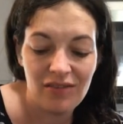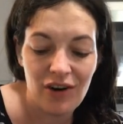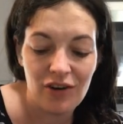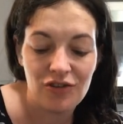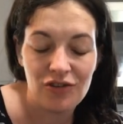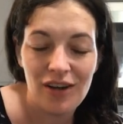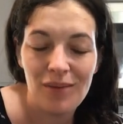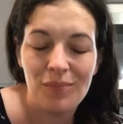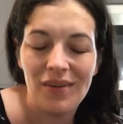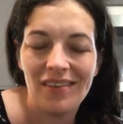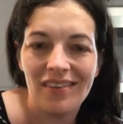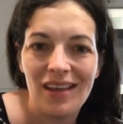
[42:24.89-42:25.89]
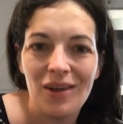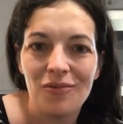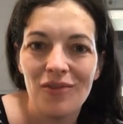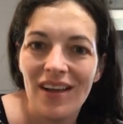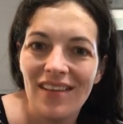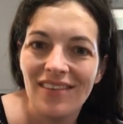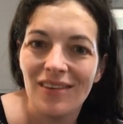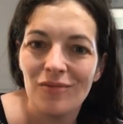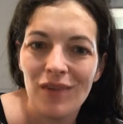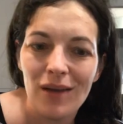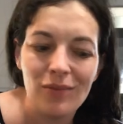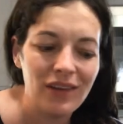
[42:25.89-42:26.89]
our trip and seeing friends and
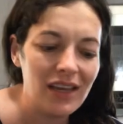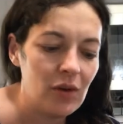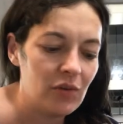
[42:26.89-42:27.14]
family,